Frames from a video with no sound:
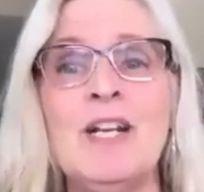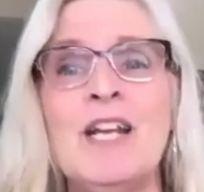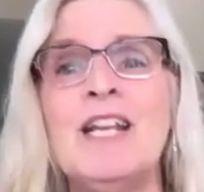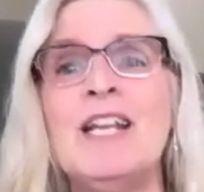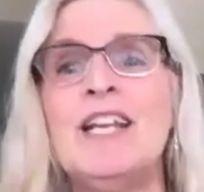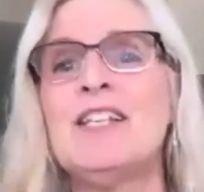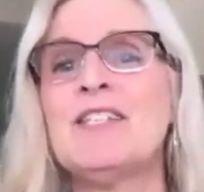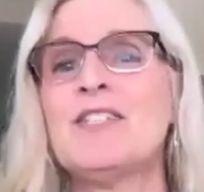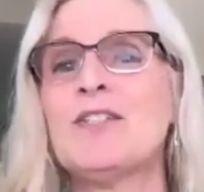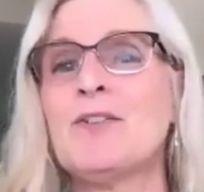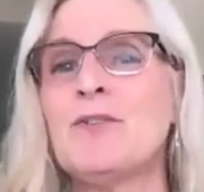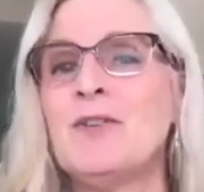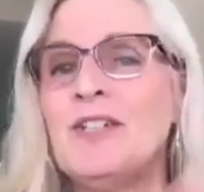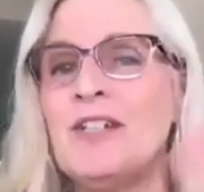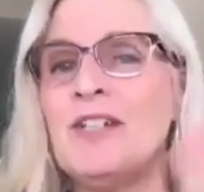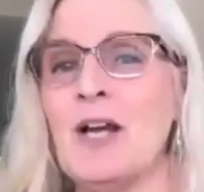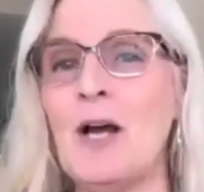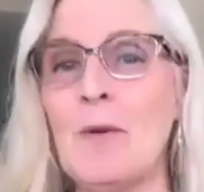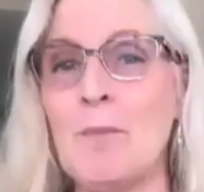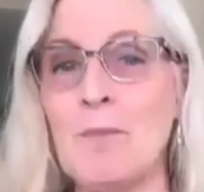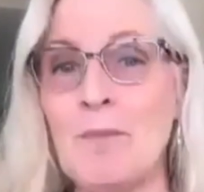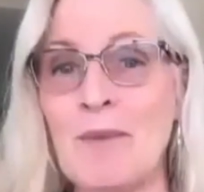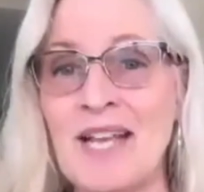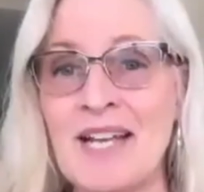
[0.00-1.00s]
It's going to
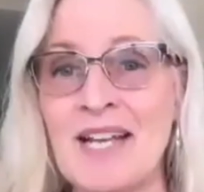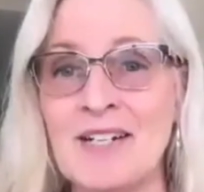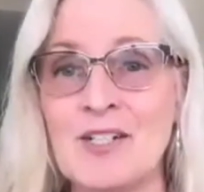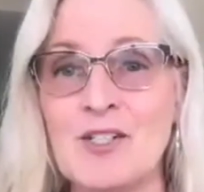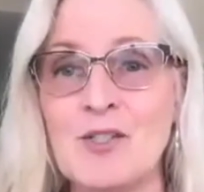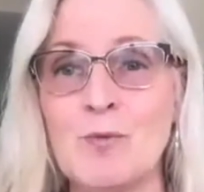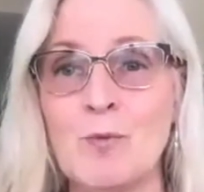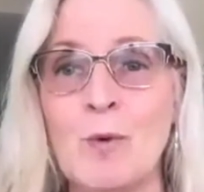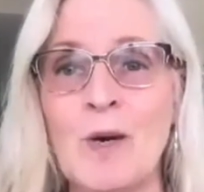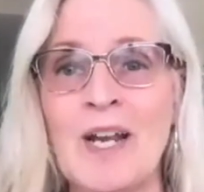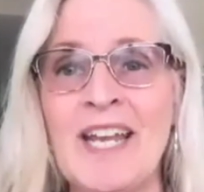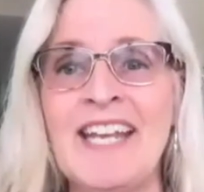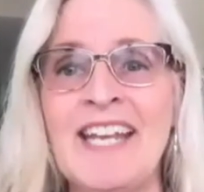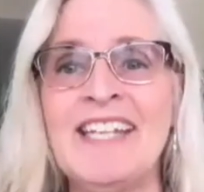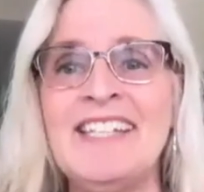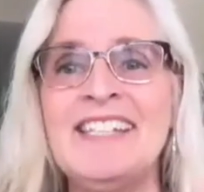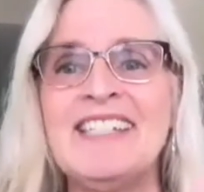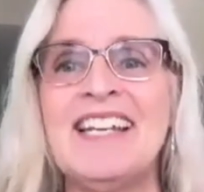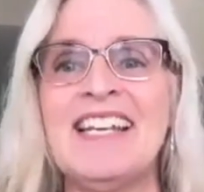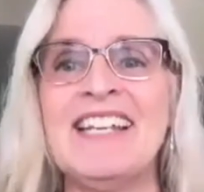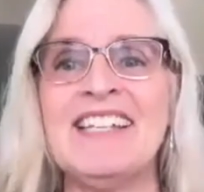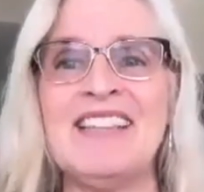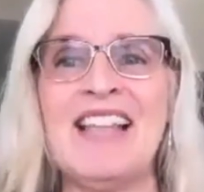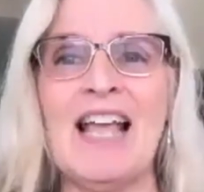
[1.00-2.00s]
help manage weight
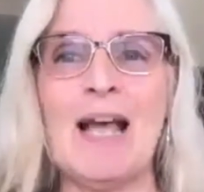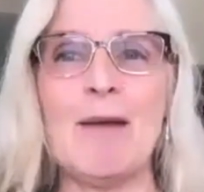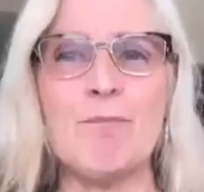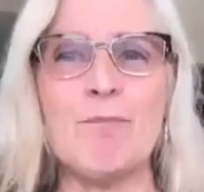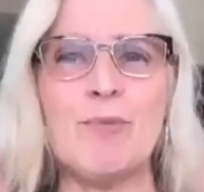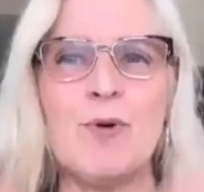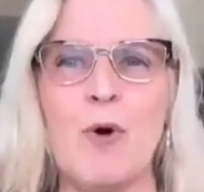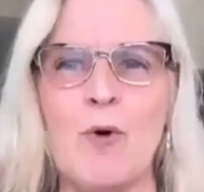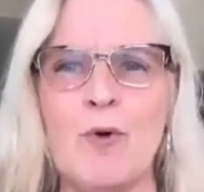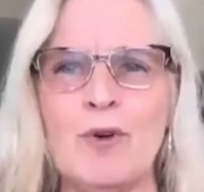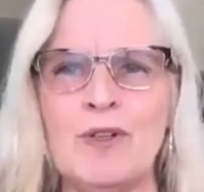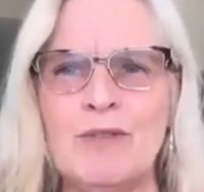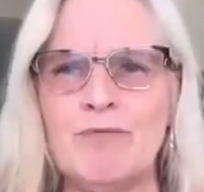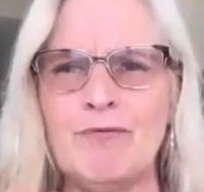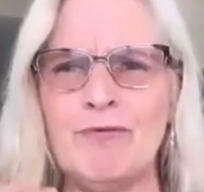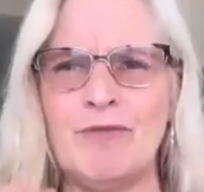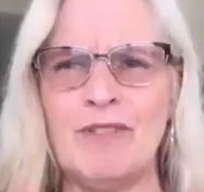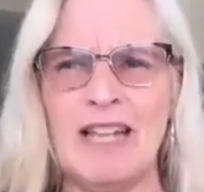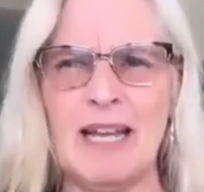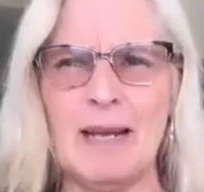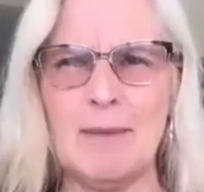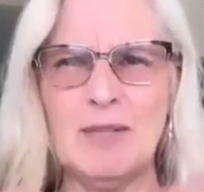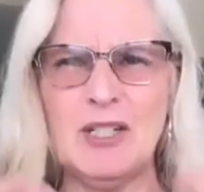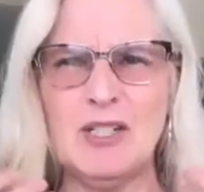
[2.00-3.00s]
and that
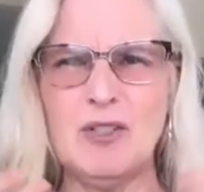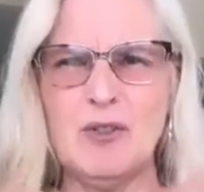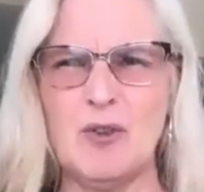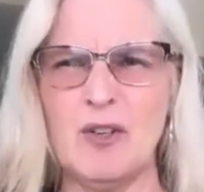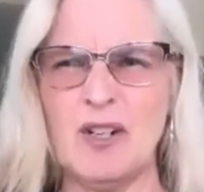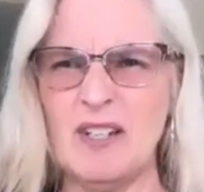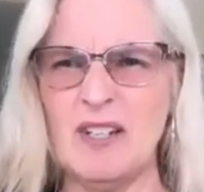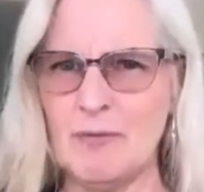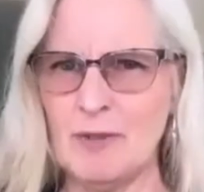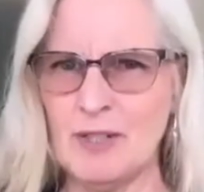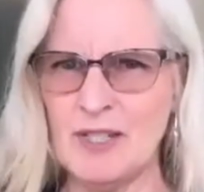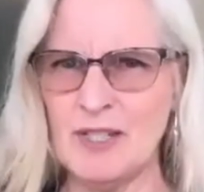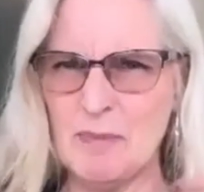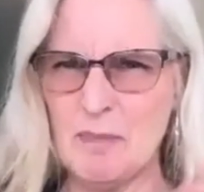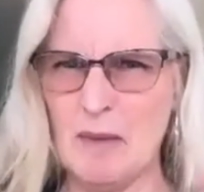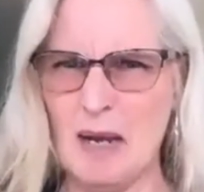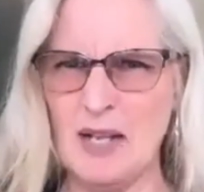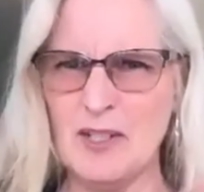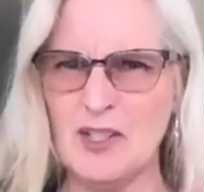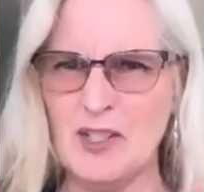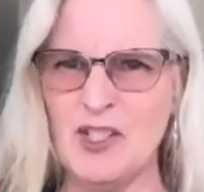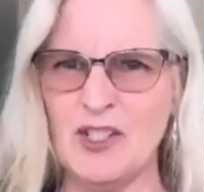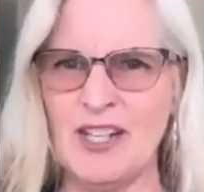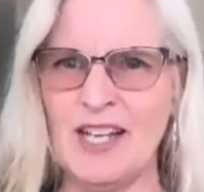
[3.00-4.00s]
pro-inflammatory
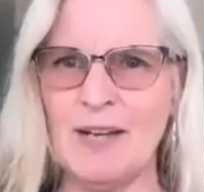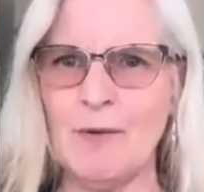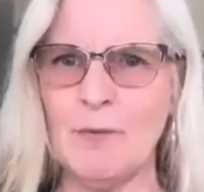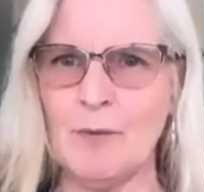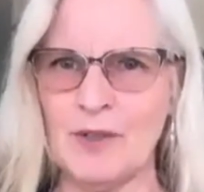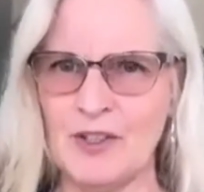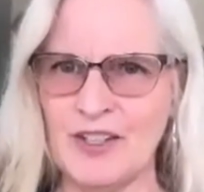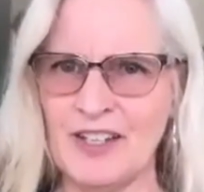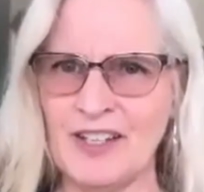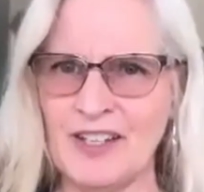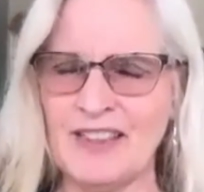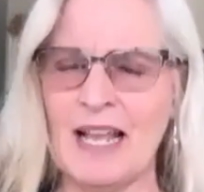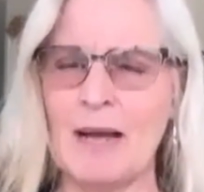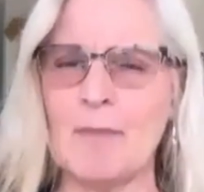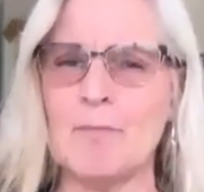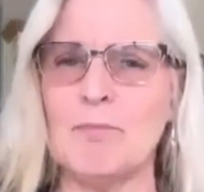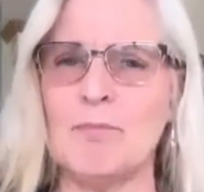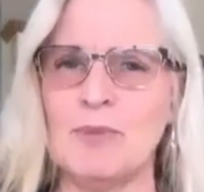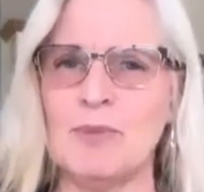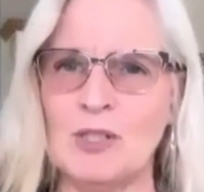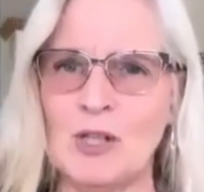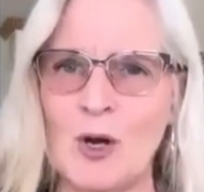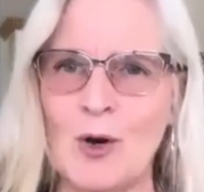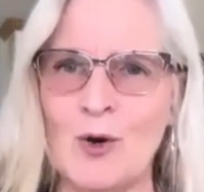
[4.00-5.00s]
response you get, where you get that
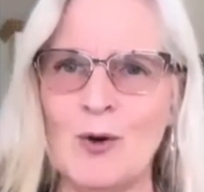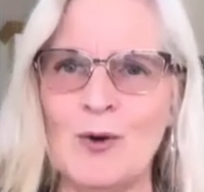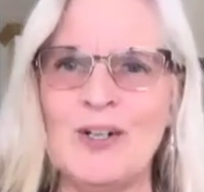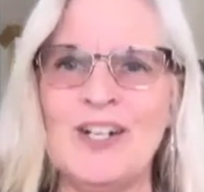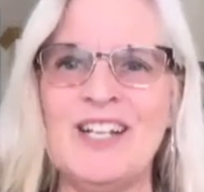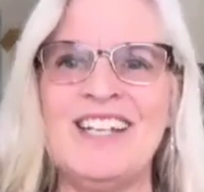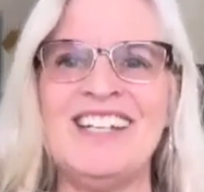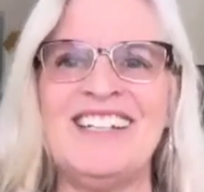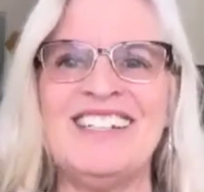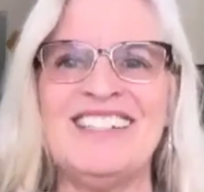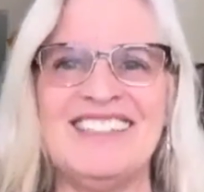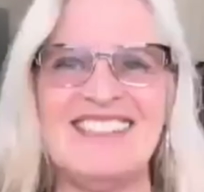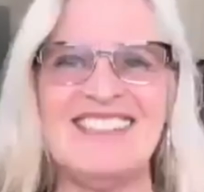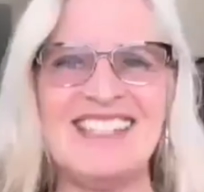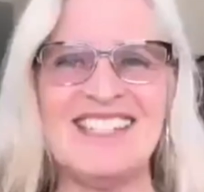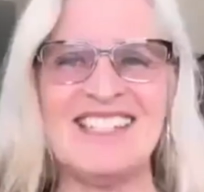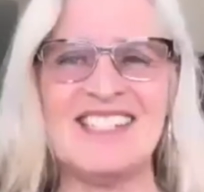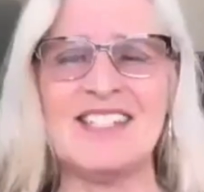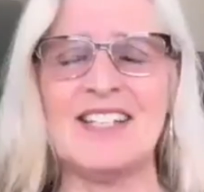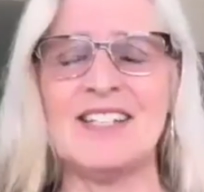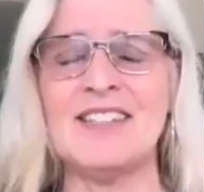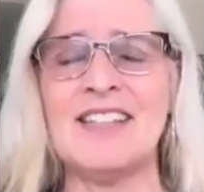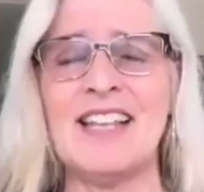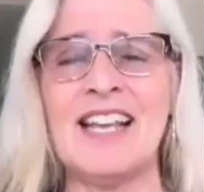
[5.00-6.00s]
bloating and things
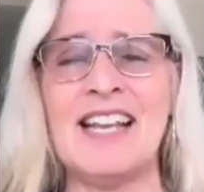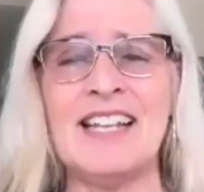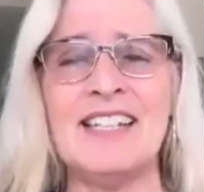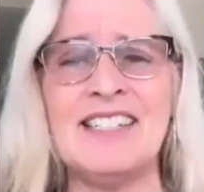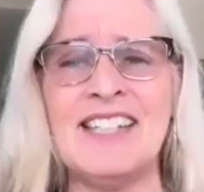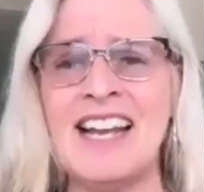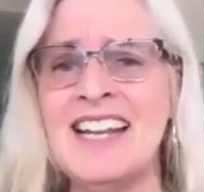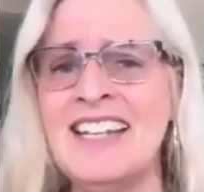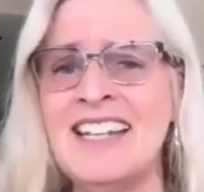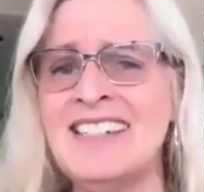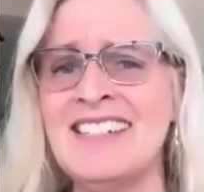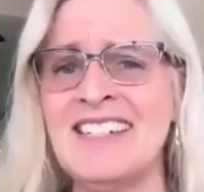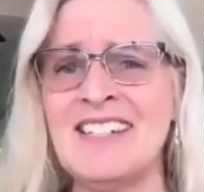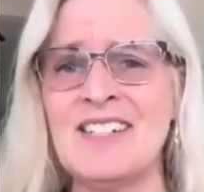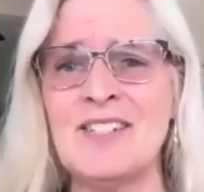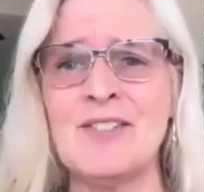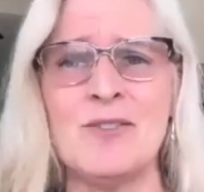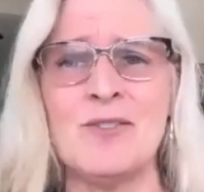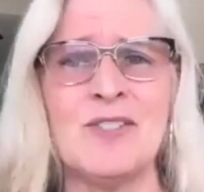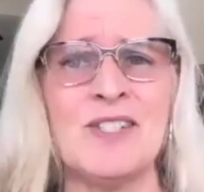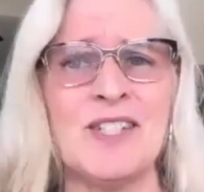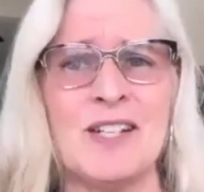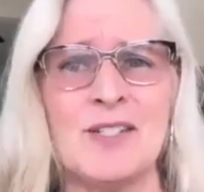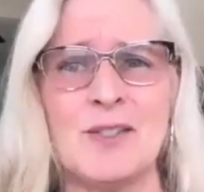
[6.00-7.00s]
like that. Diet and
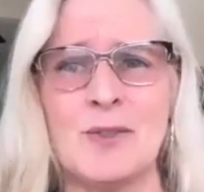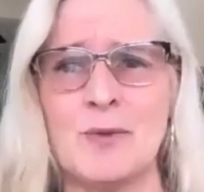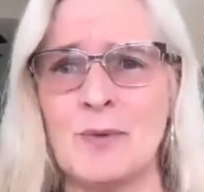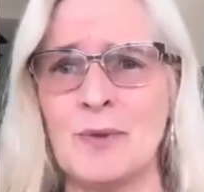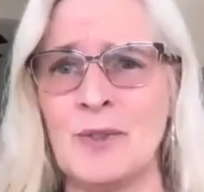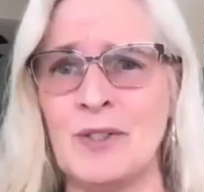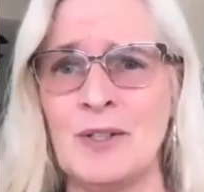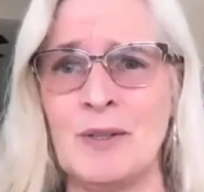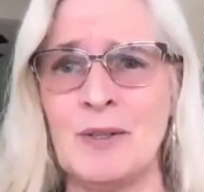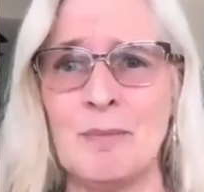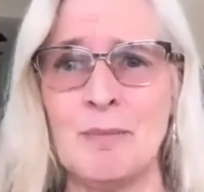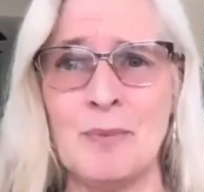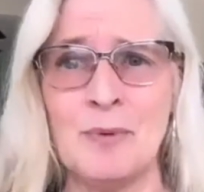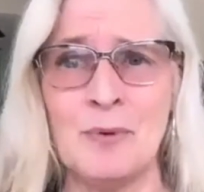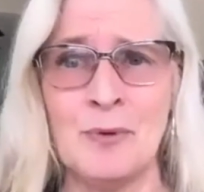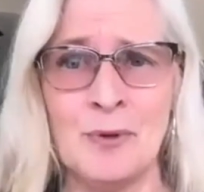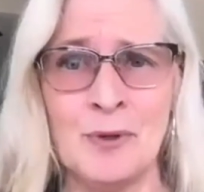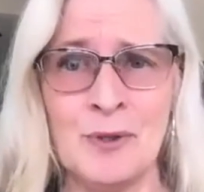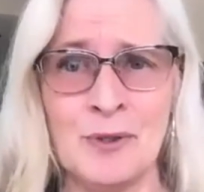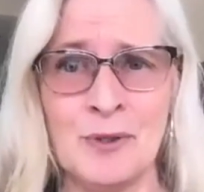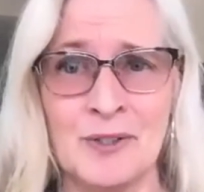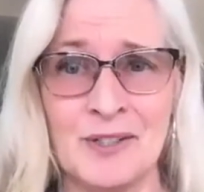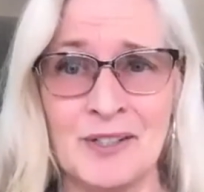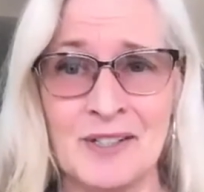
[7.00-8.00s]
exercise are really
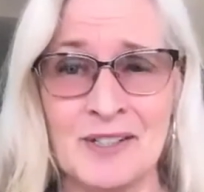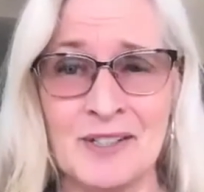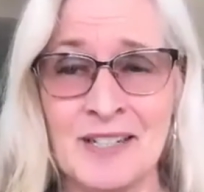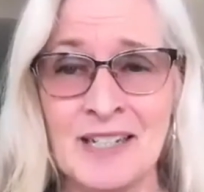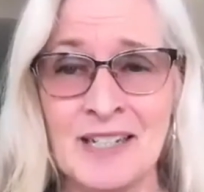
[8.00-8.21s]
important.